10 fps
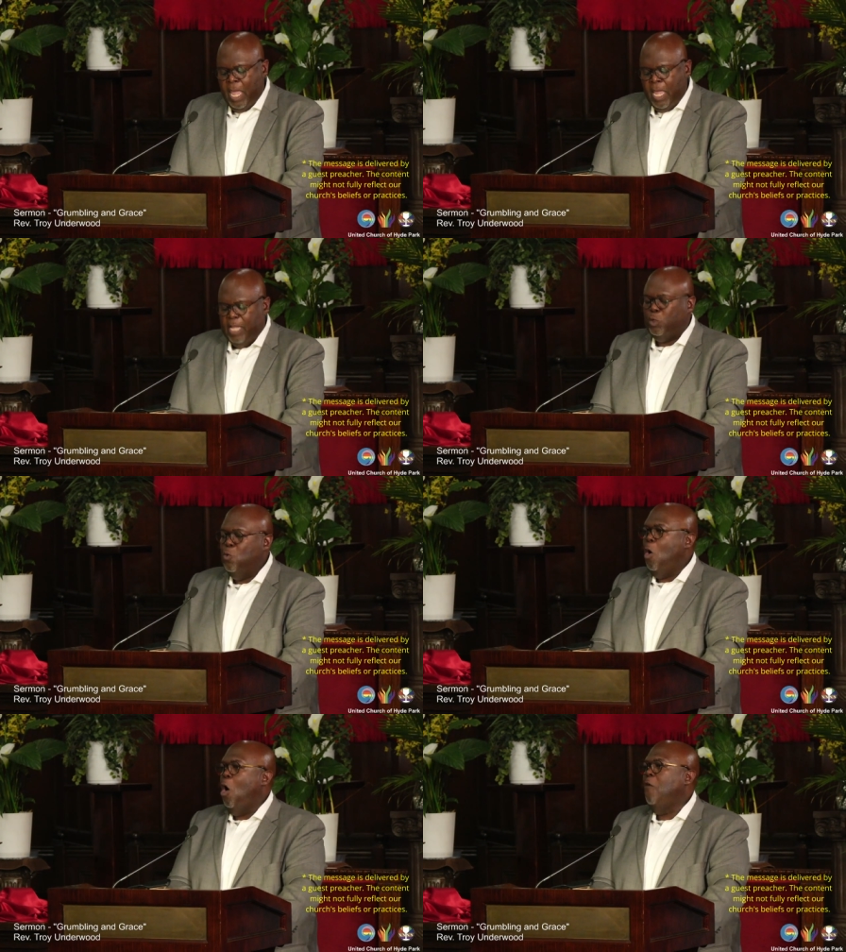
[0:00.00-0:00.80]
Yet
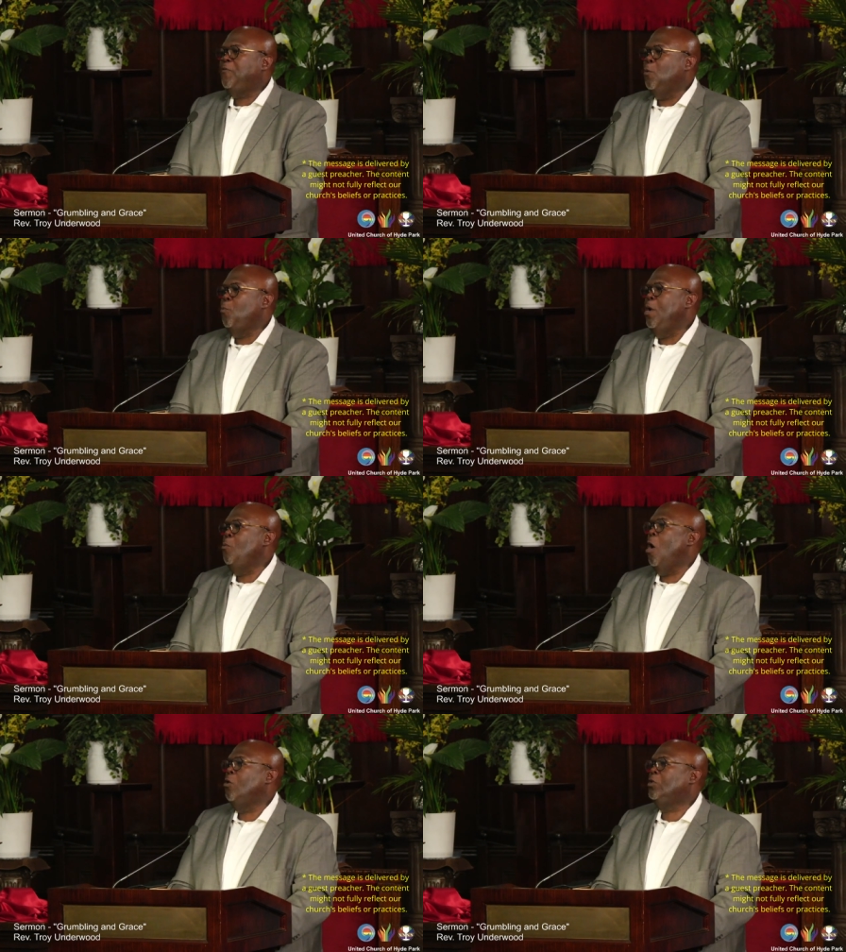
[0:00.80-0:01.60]
too often we
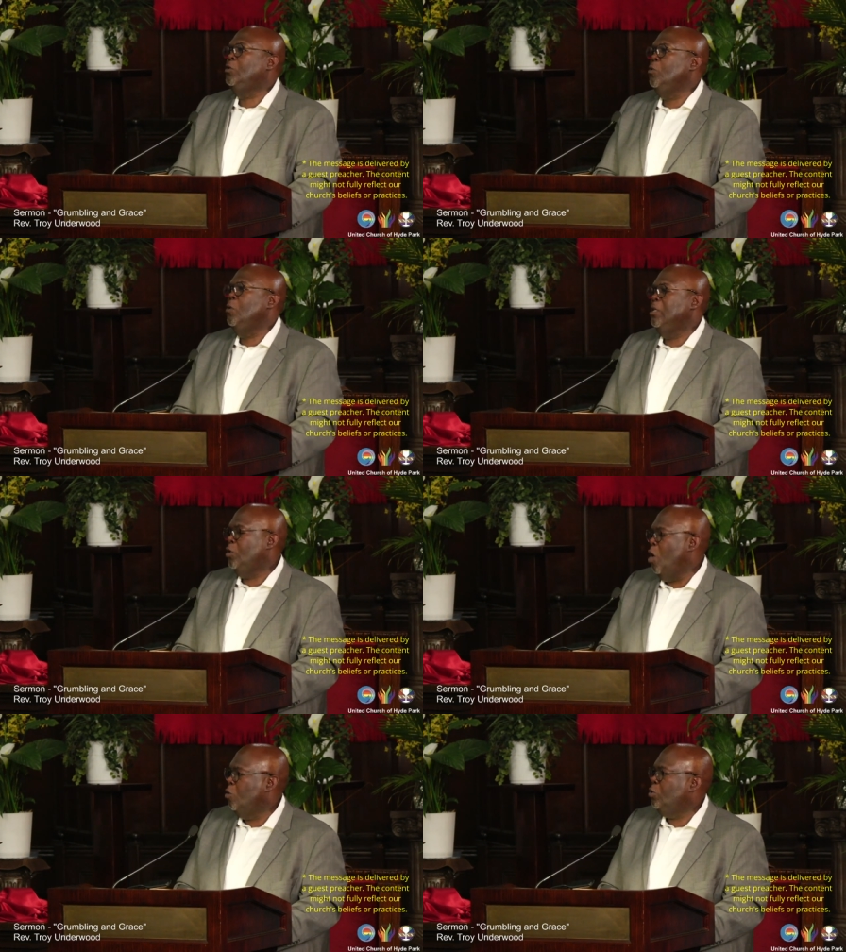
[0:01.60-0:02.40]
walk to and
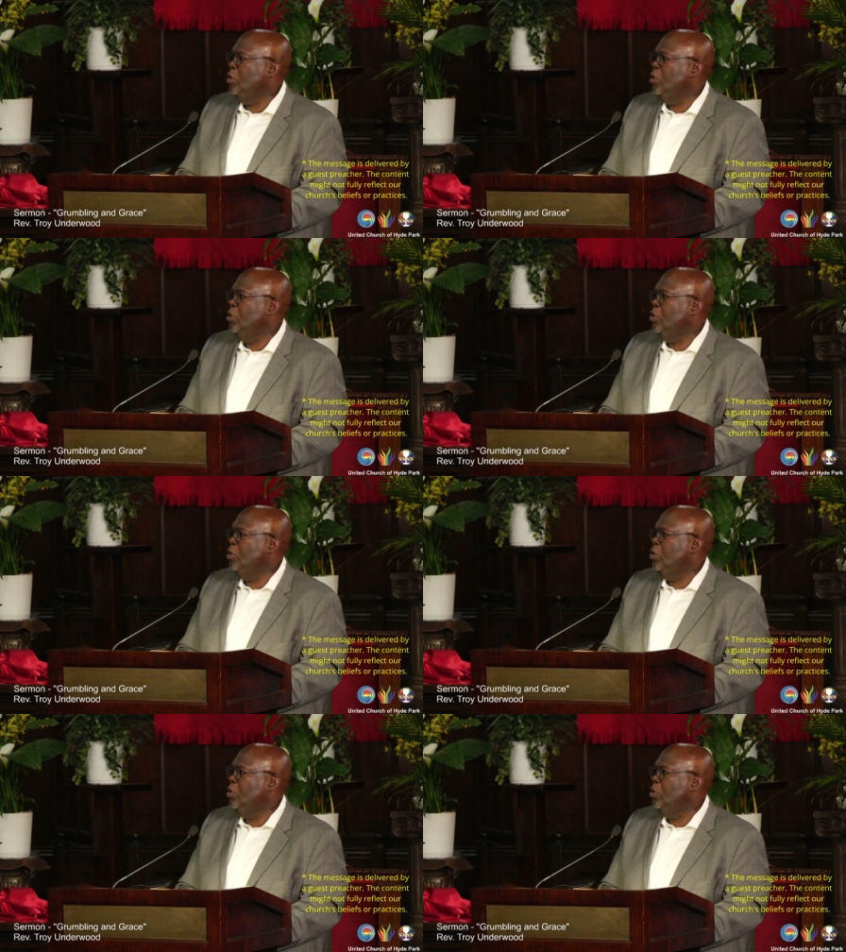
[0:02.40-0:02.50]
talk to